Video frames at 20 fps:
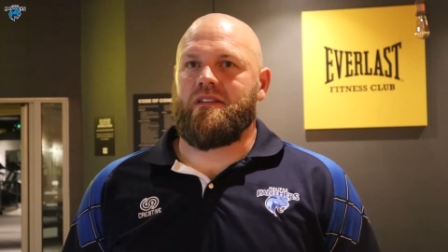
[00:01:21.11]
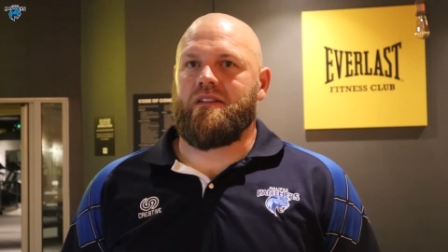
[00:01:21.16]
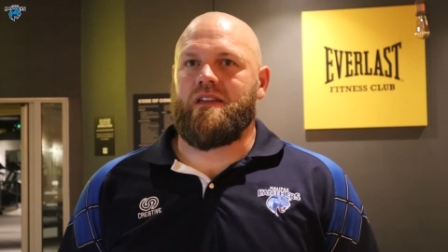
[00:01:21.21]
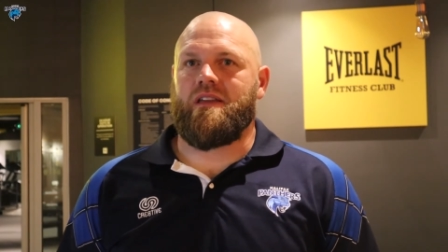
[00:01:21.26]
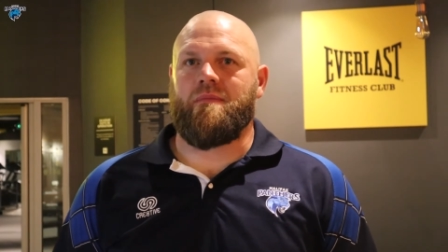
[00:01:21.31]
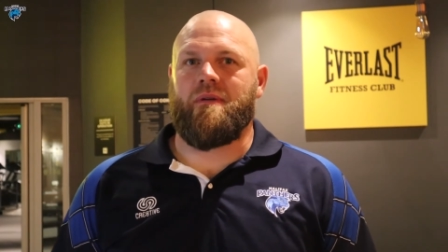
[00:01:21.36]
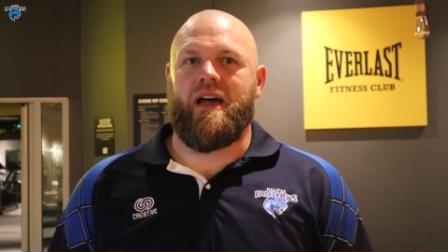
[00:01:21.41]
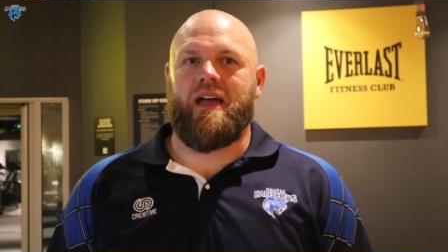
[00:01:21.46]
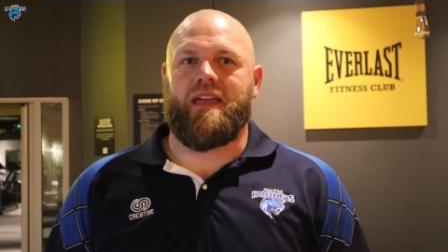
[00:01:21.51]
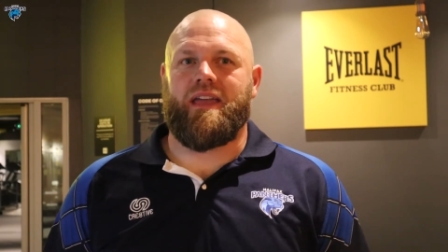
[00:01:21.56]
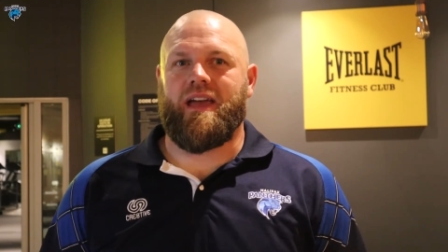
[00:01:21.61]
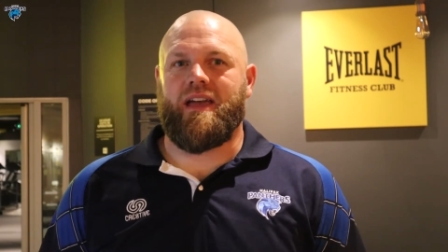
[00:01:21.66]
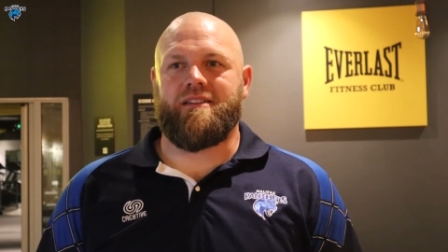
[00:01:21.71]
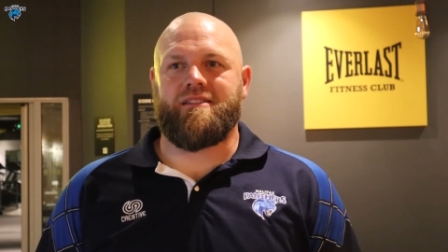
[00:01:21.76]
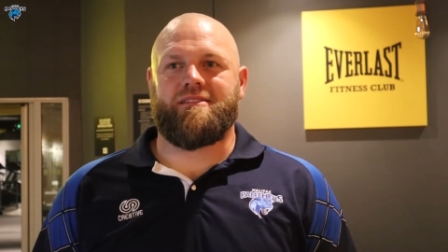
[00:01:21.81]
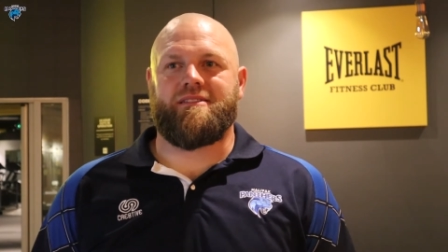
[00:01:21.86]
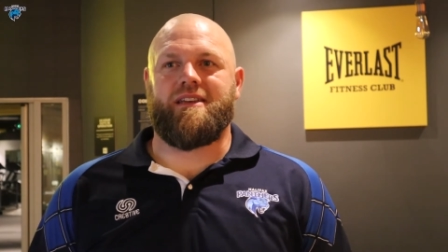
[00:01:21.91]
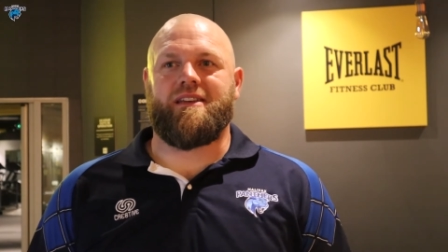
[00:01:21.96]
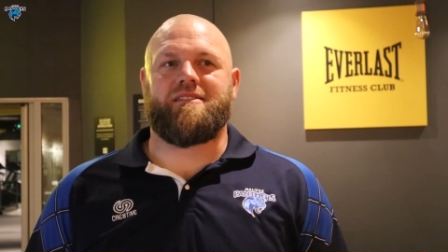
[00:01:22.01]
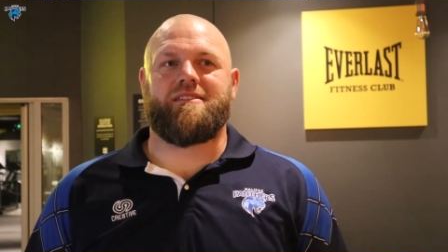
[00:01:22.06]
you might get
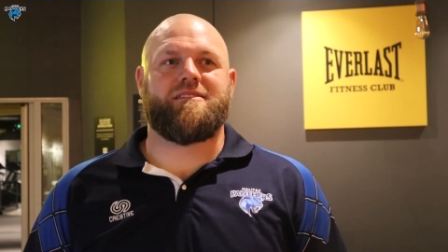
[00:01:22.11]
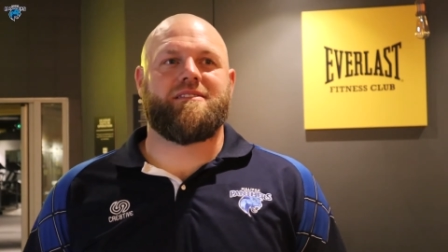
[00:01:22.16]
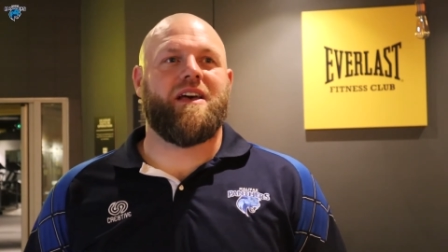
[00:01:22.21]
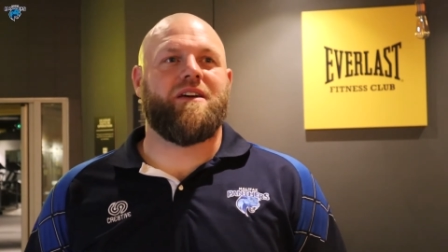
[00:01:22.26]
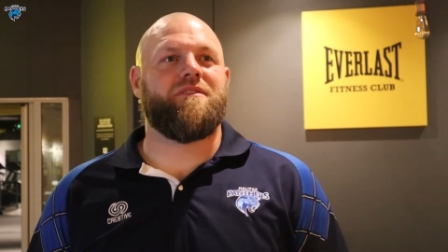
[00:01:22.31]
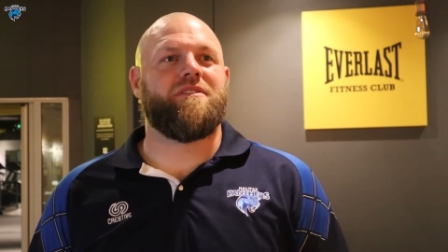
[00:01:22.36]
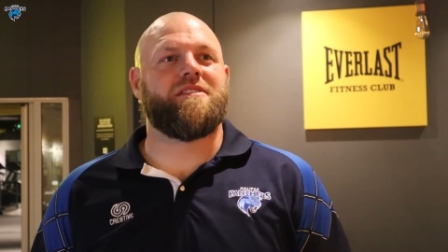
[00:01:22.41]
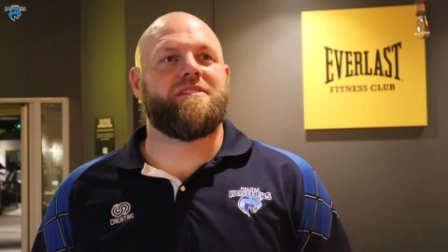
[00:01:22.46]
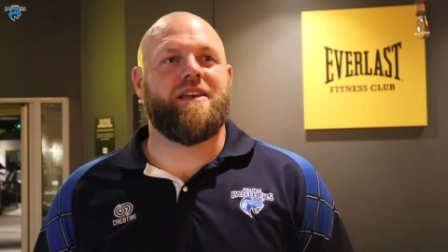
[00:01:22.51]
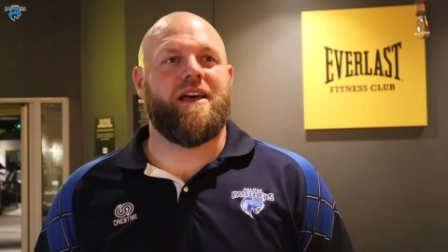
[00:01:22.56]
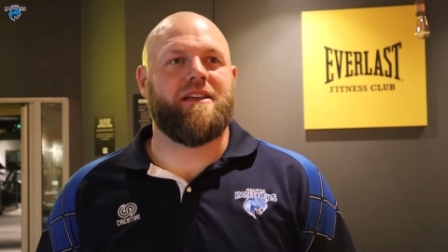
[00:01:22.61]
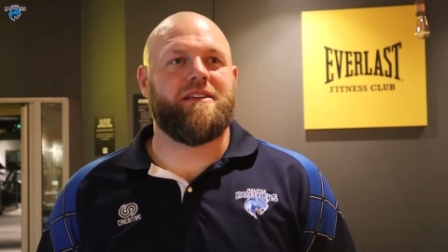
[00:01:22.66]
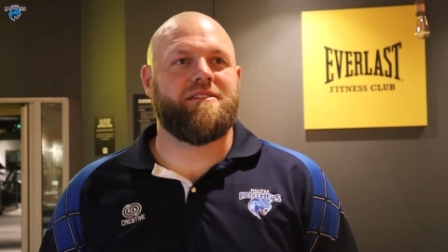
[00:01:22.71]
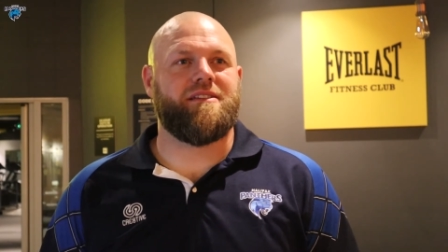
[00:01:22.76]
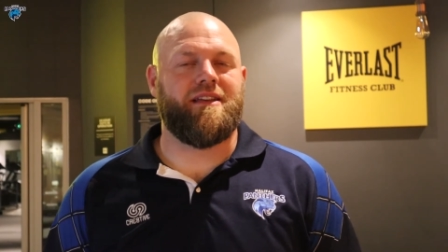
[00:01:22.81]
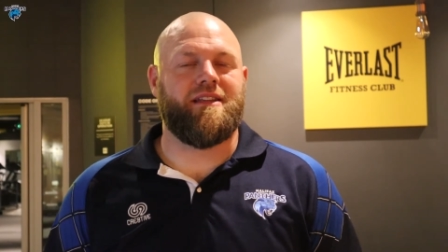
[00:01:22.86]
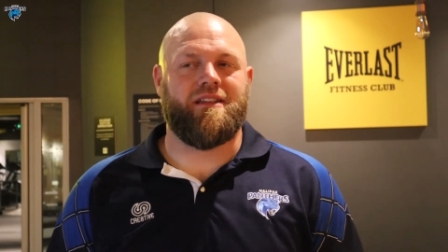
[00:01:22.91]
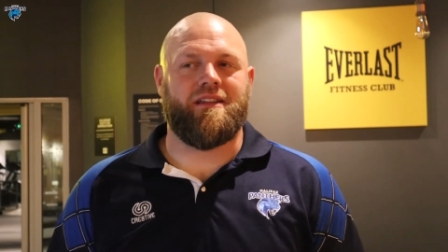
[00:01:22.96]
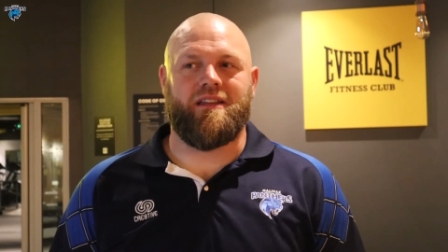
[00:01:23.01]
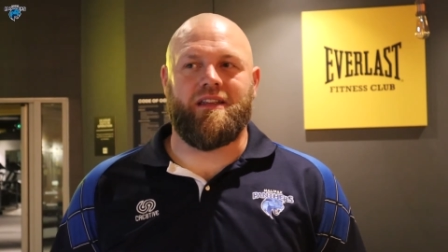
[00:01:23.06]
six or seven sets
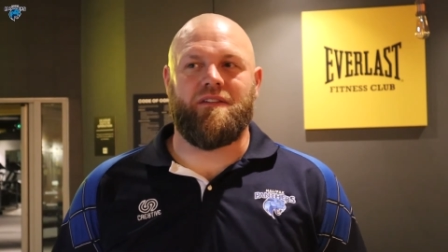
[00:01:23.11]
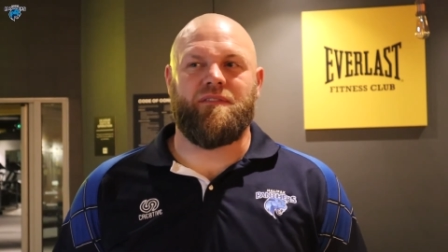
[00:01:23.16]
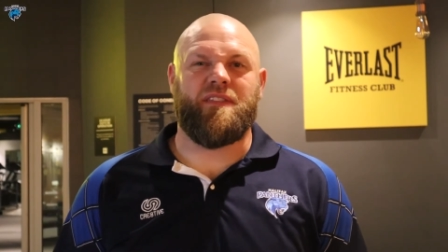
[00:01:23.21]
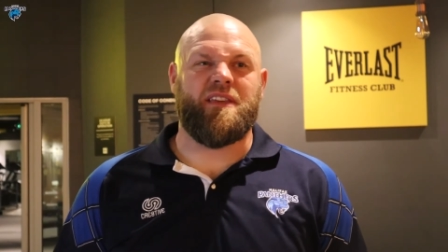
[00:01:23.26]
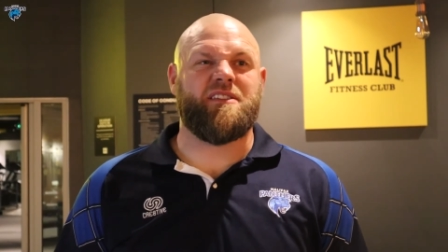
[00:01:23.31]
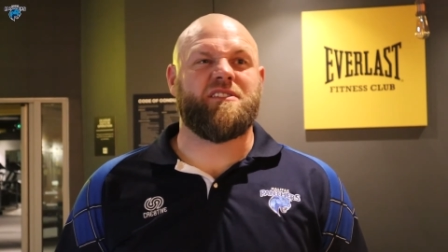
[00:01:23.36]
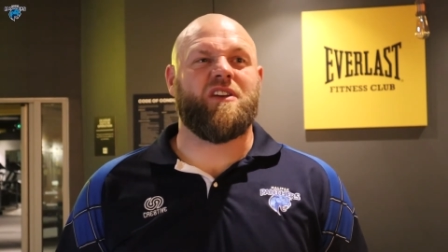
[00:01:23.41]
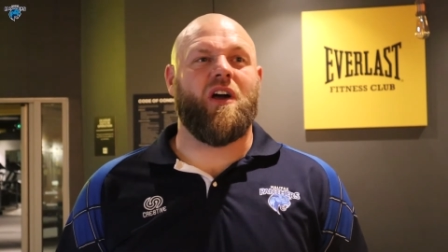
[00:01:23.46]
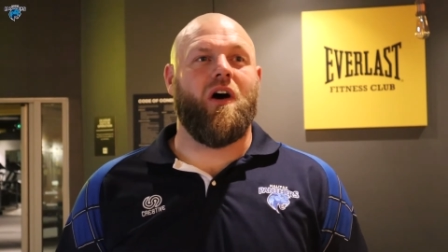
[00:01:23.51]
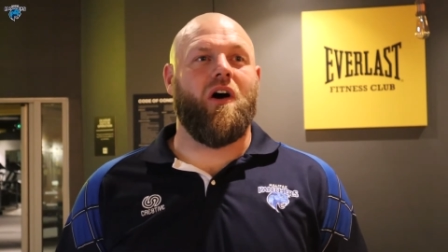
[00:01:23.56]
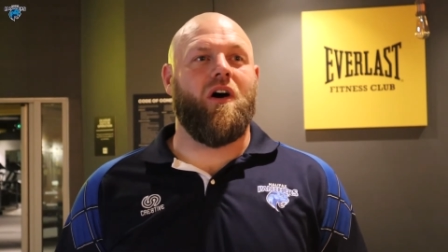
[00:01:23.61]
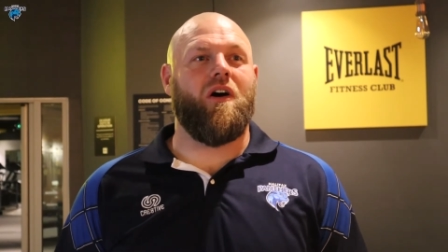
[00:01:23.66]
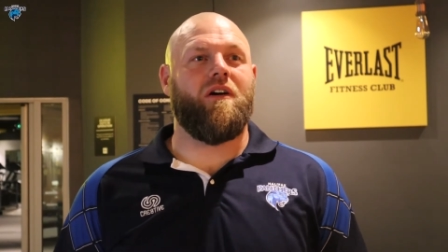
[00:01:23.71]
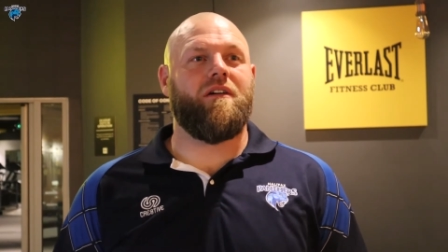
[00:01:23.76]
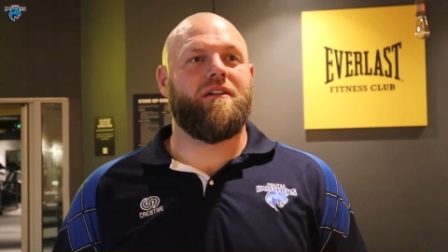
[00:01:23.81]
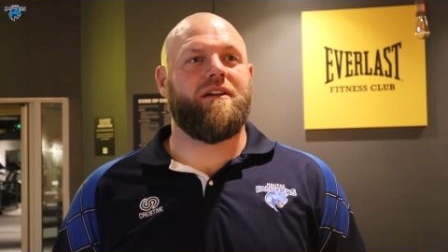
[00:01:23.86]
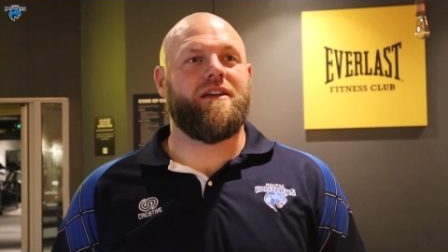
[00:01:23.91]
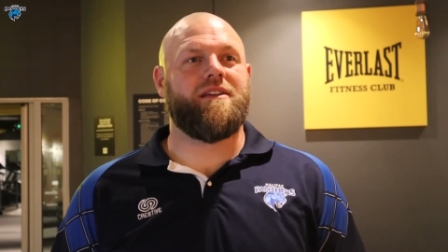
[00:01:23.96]
in and if they score,